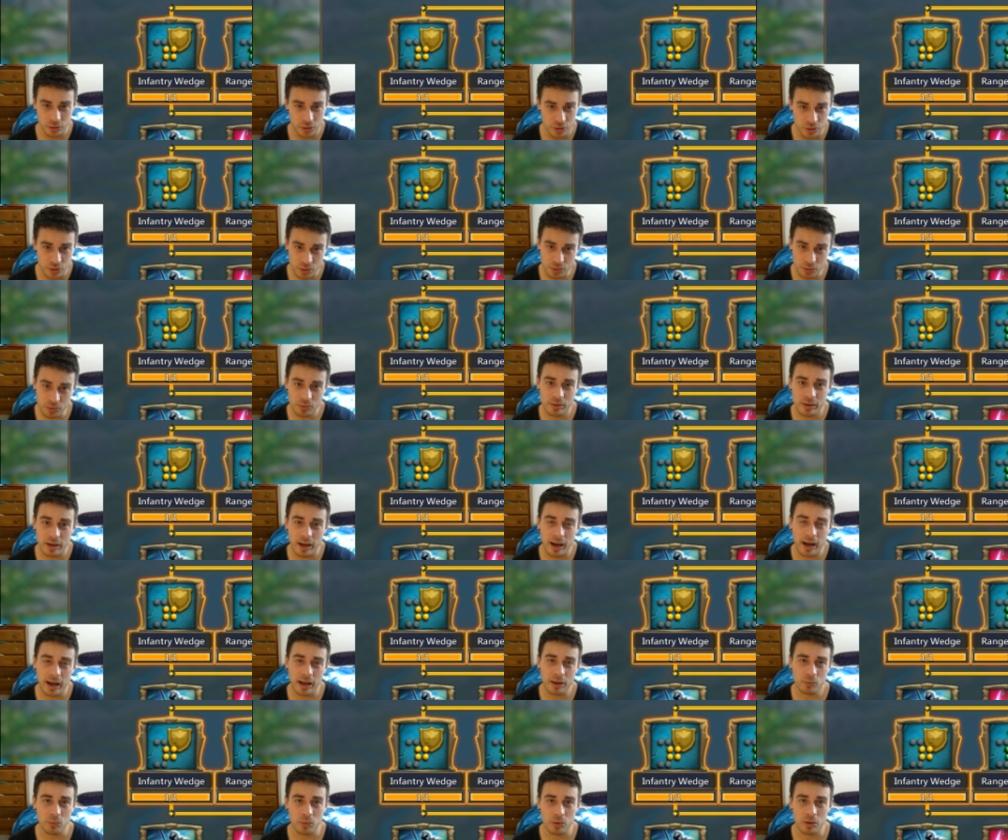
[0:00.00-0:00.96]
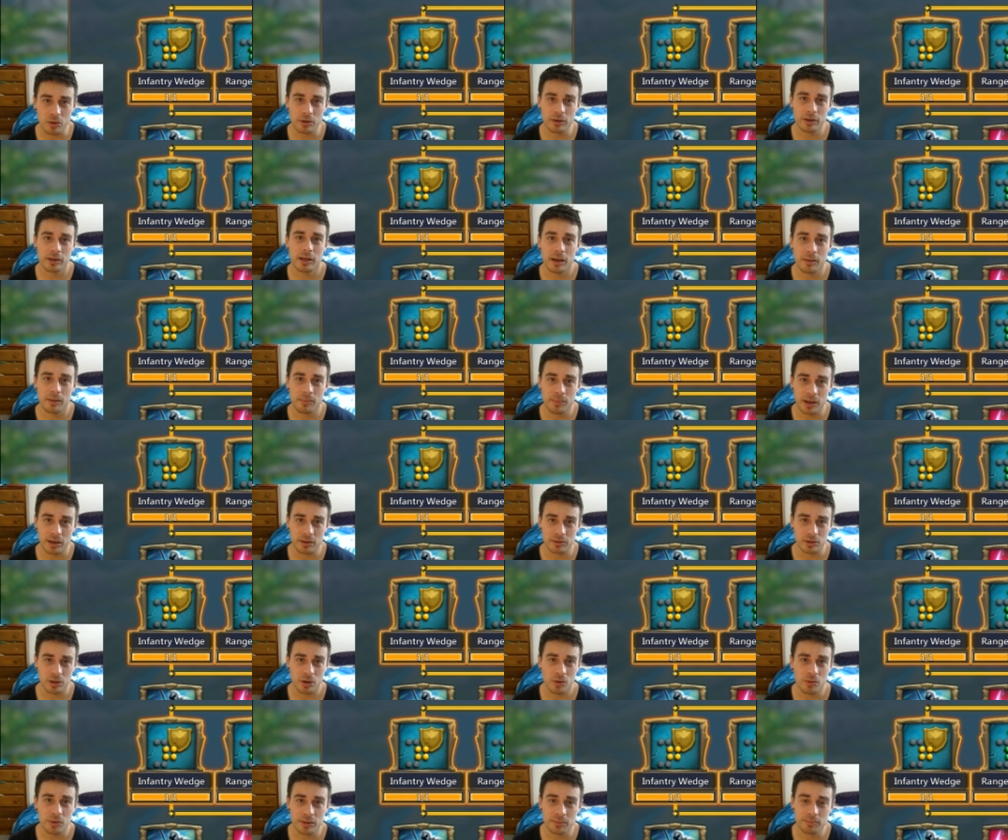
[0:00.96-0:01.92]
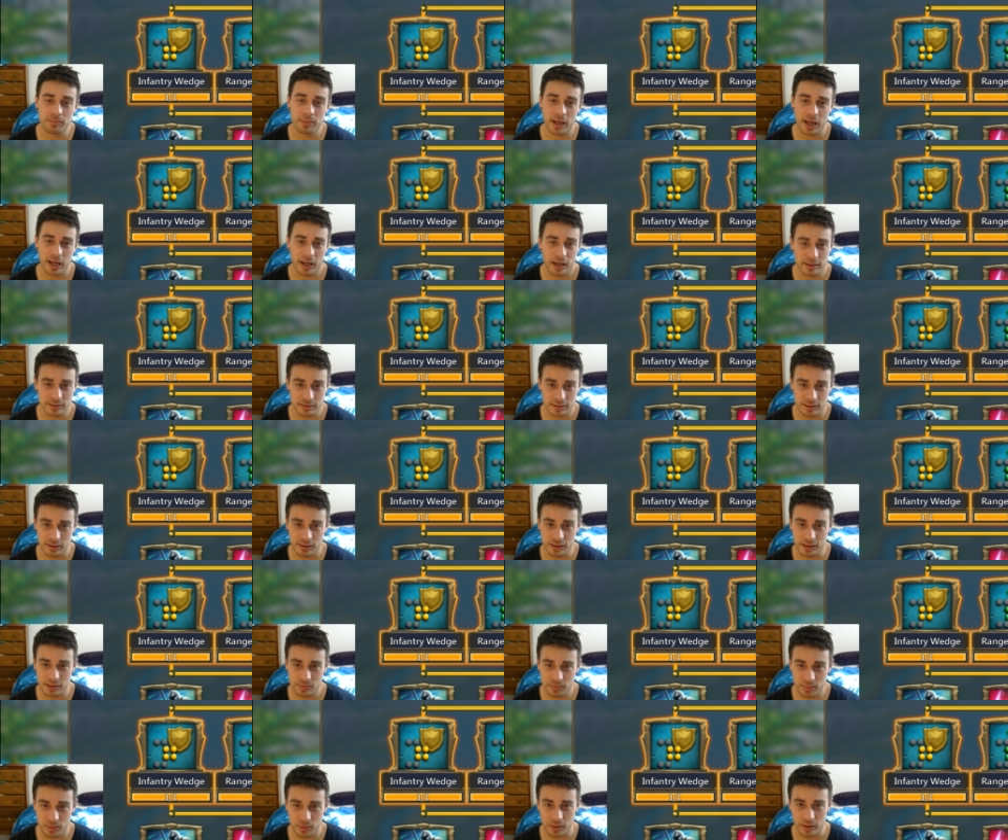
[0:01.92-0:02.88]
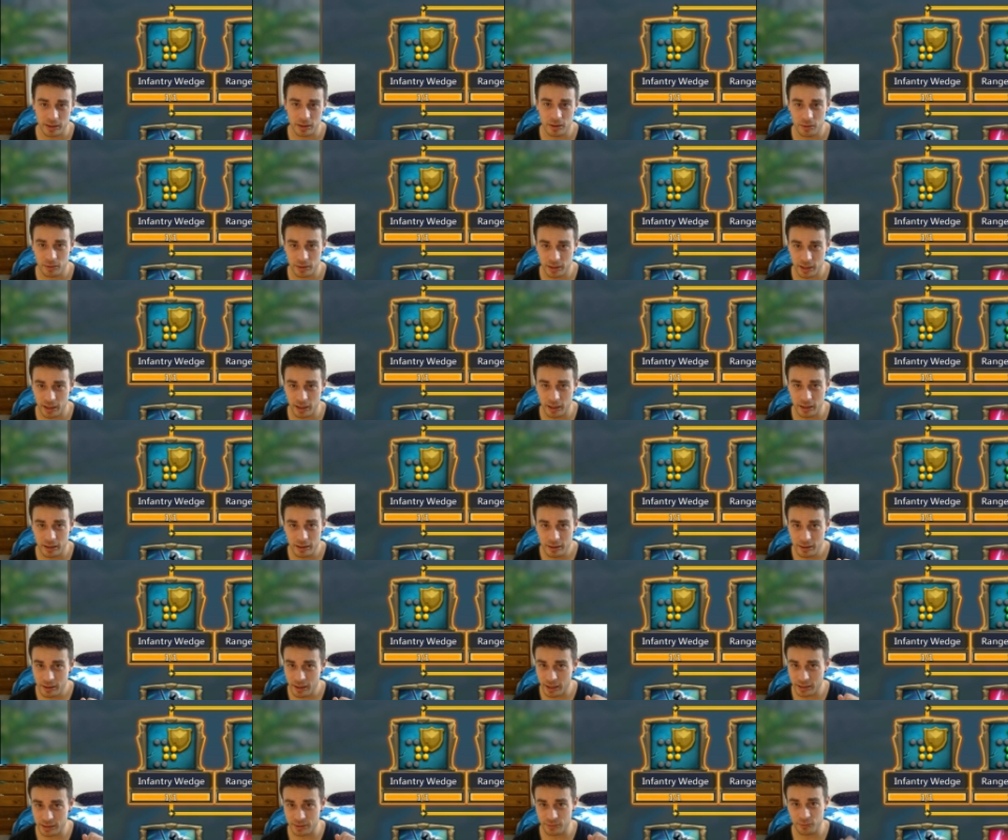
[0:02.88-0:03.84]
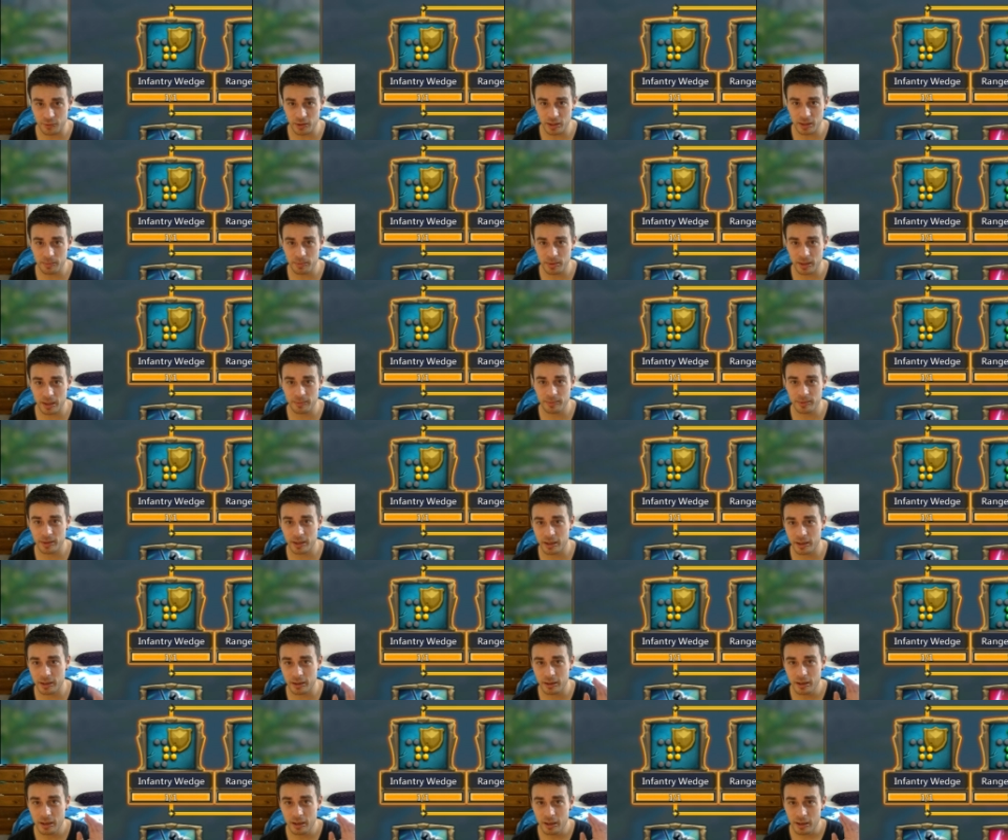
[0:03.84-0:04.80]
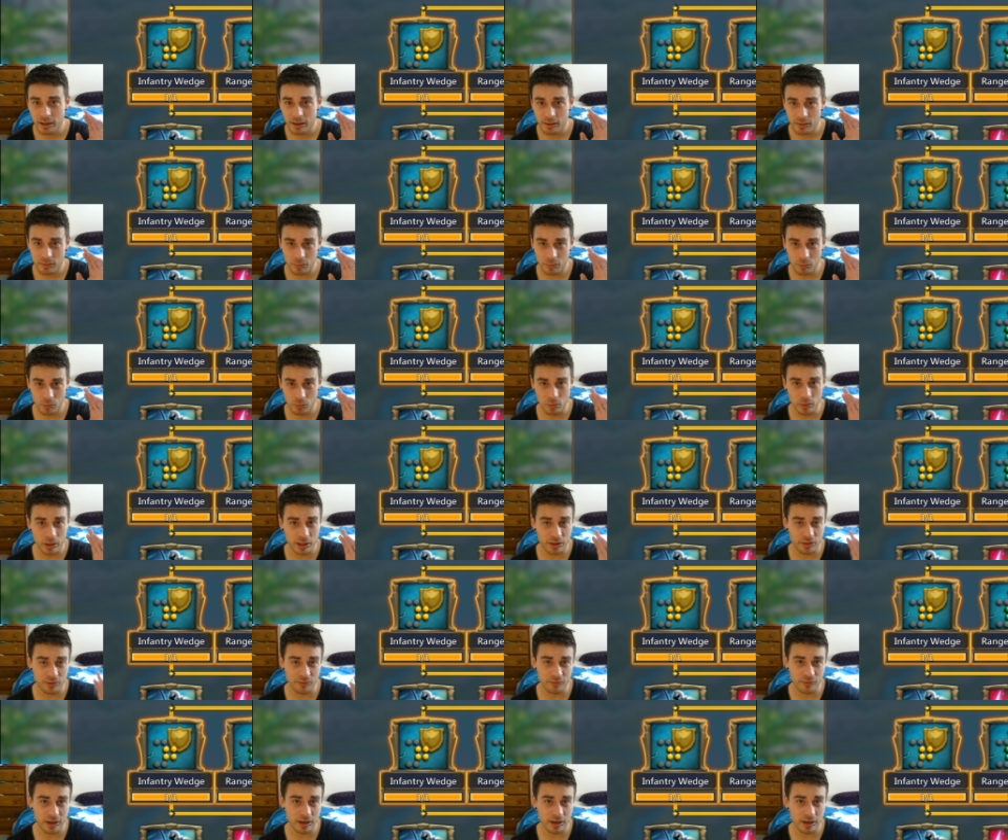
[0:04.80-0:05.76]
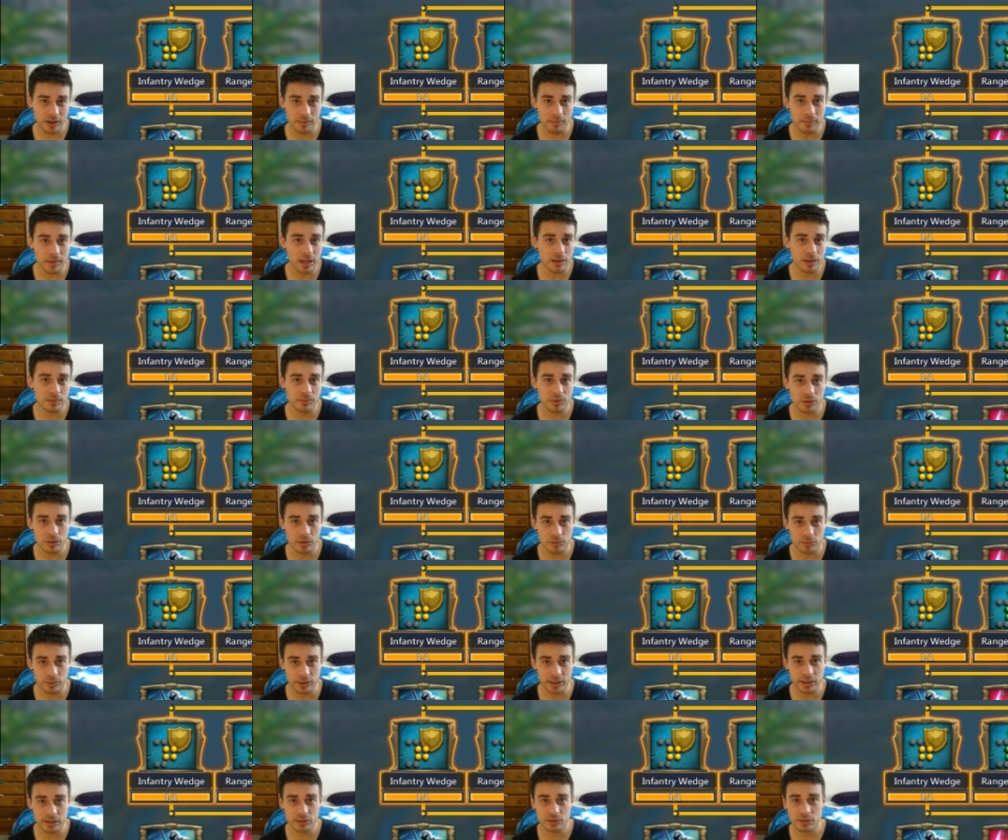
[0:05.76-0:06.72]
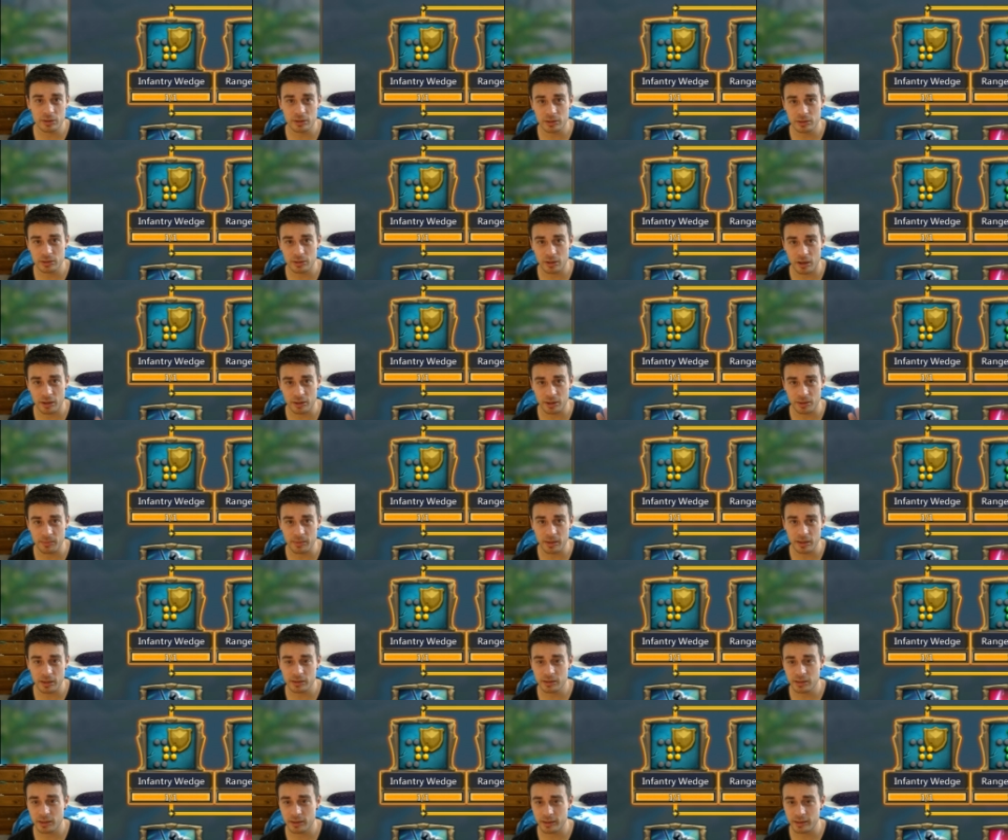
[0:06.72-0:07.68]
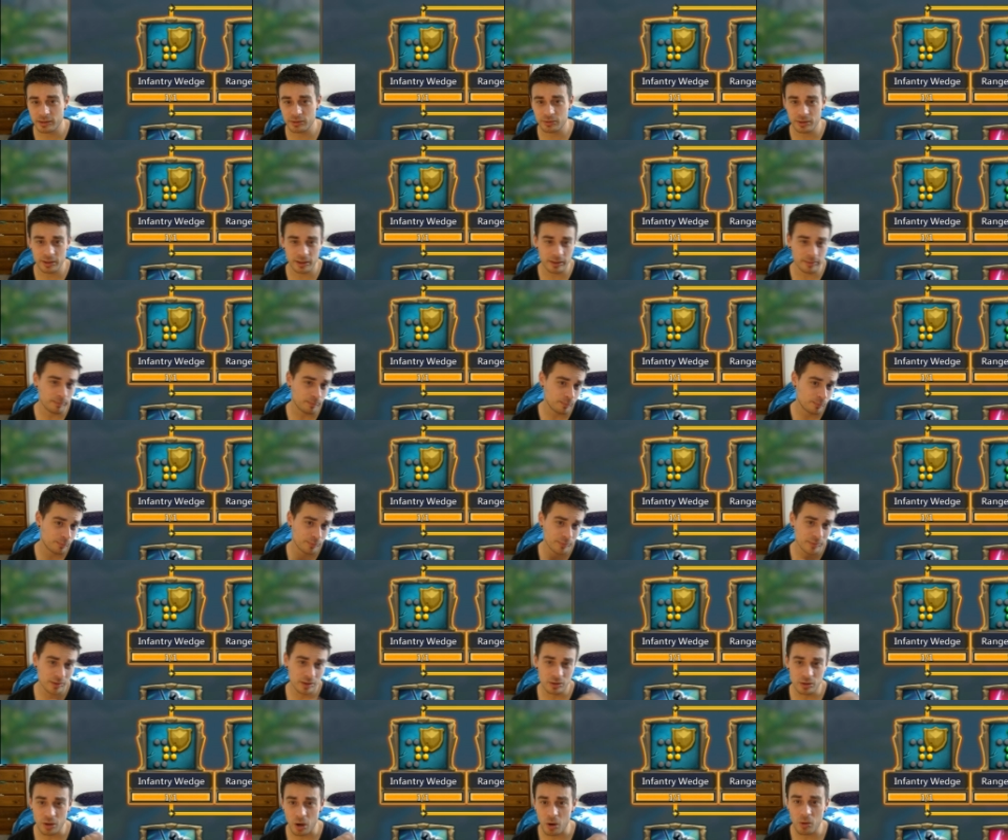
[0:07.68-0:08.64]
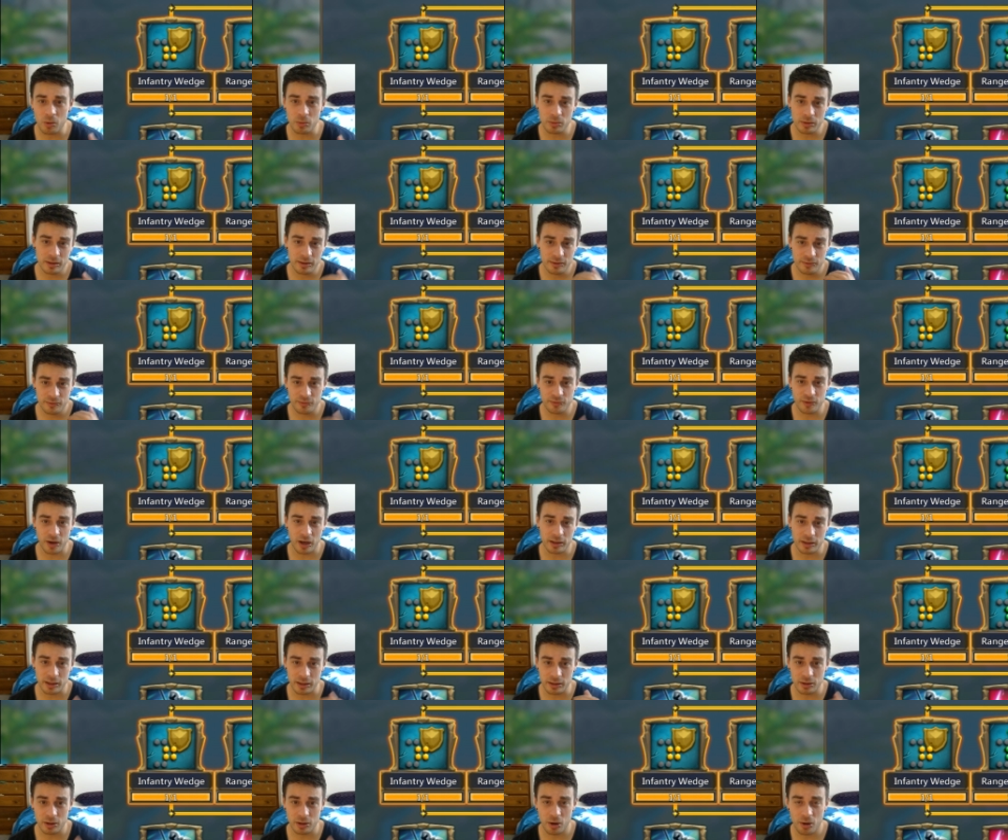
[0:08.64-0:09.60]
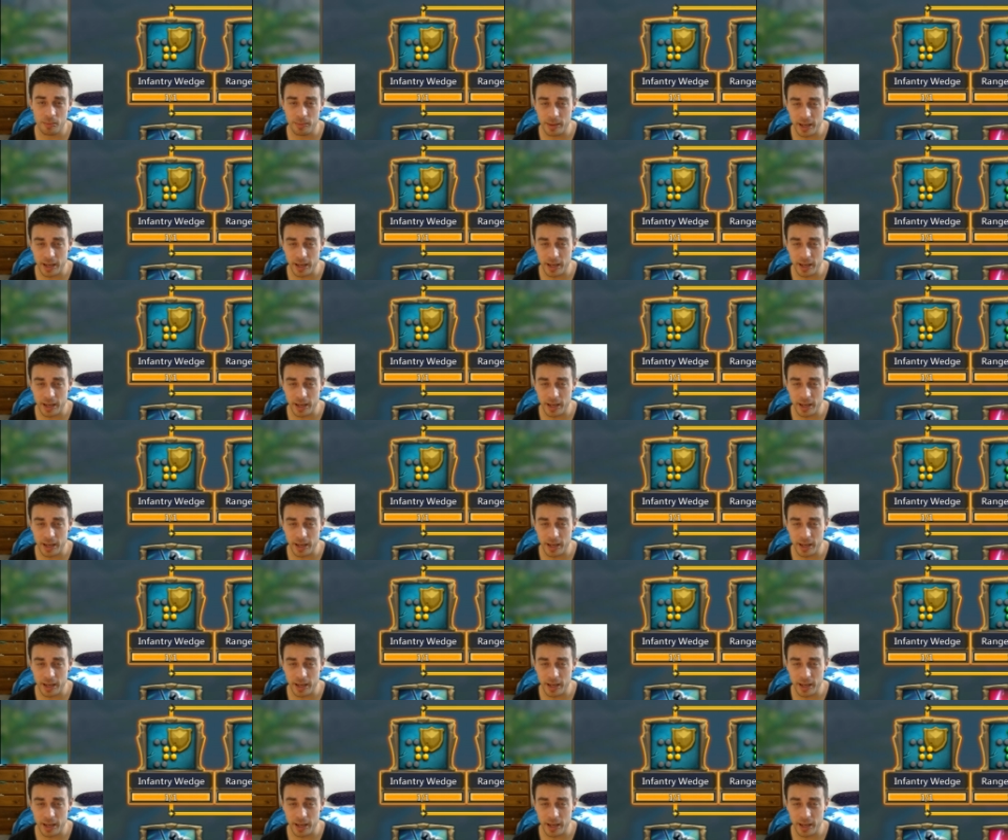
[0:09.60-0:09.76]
Do not worry about going past this point, okay? As a free-to-play player, with very minimal research on your military tree, don't fucking go